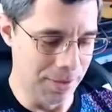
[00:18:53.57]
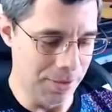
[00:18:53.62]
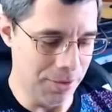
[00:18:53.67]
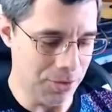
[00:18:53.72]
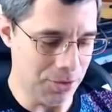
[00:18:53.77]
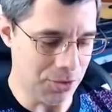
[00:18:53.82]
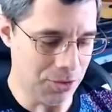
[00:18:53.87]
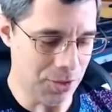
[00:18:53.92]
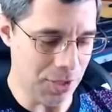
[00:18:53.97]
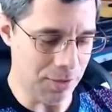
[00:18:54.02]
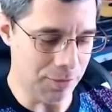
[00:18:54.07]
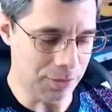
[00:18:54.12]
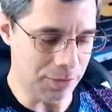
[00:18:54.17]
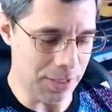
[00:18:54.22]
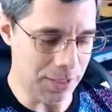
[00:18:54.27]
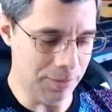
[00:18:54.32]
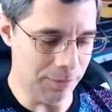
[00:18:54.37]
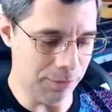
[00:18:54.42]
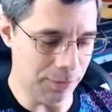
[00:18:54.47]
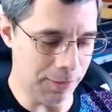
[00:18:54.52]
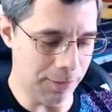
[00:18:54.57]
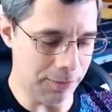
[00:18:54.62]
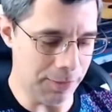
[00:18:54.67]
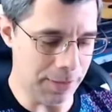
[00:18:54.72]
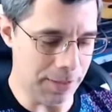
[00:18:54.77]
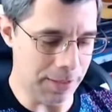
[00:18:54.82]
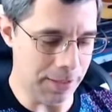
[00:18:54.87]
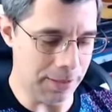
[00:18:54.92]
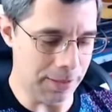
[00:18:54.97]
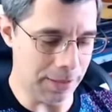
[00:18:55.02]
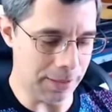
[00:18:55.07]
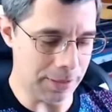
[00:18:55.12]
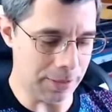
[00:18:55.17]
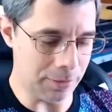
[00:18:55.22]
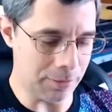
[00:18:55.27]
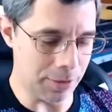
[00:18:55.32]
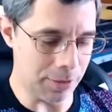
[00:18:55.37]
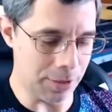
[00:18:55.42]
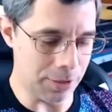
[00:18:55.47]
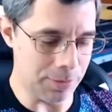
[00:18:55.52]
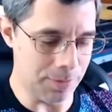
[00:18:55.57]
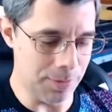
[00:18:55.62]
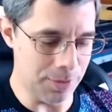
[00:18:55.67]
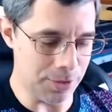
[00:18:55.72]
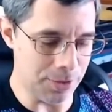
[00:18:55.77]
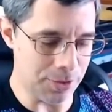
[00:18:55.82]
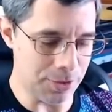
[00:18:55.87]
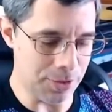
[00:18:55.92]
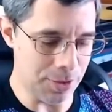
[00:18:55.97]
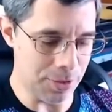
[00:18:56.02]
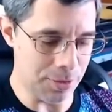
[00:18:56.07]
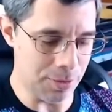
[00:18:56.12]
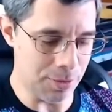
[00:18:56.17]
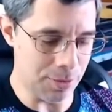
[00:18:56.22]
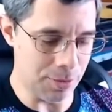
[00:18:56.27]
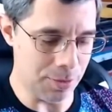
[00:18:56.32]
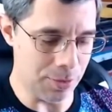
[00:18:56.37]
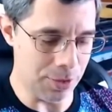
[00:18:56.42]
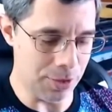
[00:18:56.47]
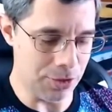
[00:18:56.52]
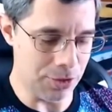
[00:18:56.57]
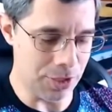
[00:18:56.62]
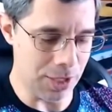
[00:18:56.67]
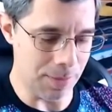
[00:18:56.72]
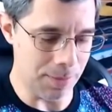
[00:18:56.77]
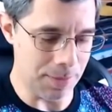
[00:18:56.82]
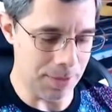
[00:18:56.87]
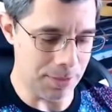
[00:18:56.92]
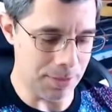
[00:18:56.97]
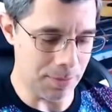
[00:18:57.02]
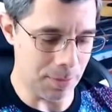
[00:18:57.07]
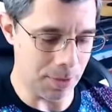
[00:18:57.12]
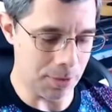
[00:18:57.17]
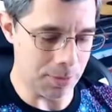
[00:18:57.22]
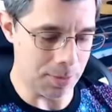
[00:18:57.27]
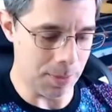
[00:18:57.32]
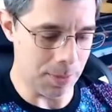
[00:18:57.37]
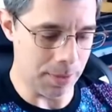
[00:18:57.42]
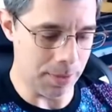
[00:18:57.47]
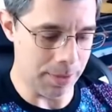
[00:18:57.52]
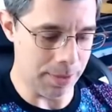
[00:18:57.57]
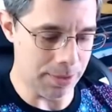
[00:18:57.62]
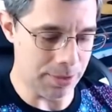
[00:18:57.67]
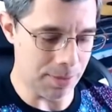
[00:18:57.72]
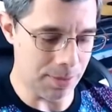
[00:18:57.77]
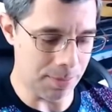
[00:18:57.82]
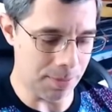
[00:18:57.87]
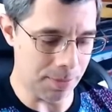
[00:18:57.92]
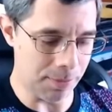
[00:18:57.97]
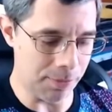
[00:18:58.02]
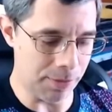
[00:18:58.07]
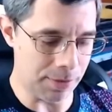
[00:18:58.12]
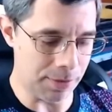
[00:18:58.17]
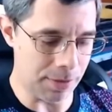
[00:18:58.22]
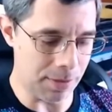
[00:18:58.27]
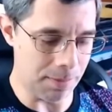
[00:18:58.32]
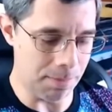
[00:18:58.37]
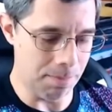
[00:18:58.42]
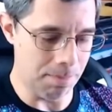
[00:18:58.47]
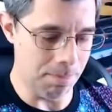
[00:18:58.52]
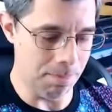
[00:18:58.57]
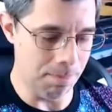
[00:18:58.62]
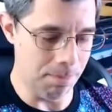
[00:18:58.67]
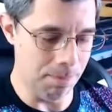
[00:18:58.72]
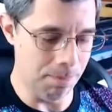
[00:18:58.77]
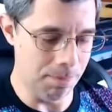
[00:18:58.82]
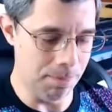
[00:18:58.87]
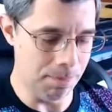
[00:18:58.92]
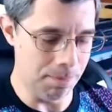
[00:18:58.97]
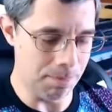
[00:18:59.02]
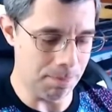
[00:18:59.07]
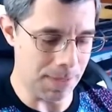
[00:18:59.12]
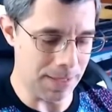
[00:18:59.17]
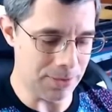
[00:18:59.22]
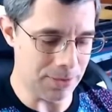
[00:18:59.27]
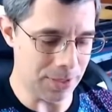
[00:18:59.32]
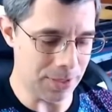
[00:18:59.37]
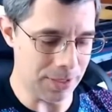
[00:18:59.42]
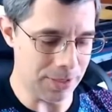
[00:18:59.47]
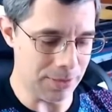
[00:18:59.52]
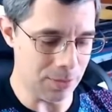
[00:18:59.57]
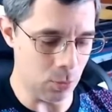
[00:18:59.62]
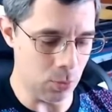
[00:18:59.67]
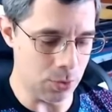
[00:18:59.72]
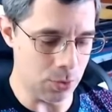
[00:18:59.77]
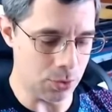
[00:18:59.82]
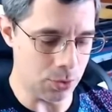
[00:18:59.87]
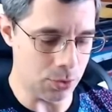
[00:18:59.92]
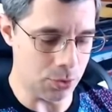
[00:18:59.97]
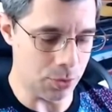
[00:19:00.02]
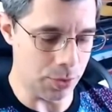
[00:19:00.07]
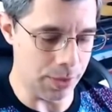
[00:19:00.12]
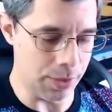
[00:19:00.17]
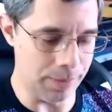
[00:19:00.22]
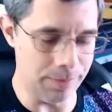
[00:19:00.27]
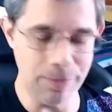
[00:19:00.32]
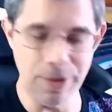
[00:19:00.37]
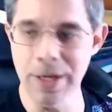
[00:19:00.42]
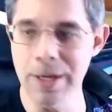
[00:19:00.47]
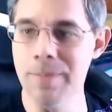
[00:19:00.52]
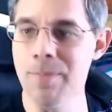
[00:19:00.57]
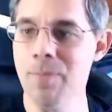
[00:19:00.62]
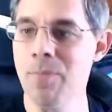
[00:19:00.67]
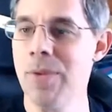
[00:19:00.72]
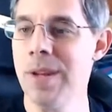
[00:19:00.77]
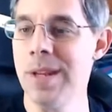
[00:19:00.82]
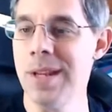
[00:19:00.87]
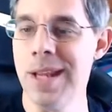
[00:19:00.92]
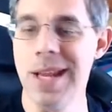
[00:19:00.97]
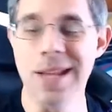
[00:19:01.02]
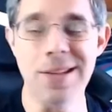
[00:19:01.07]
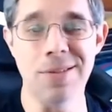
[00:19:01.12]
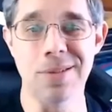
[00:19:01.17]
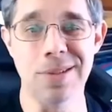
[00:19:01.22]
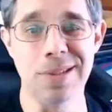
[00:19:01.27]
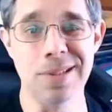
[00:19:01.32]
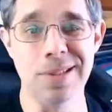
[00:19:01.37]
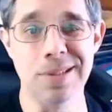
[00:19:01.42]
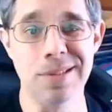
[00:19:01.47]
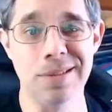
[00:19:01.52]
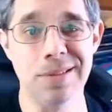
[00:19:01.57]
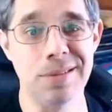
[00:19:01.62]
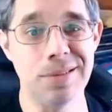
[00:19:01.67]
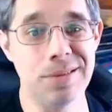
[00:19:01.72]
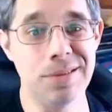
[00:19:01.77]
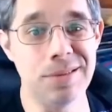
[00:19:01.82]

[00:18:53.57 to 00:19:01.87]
Soft and fluffy, like the Christmas Snow, this Japanese marshmallow is the perfect bite-sized winter treat. Yeah, that's all it is.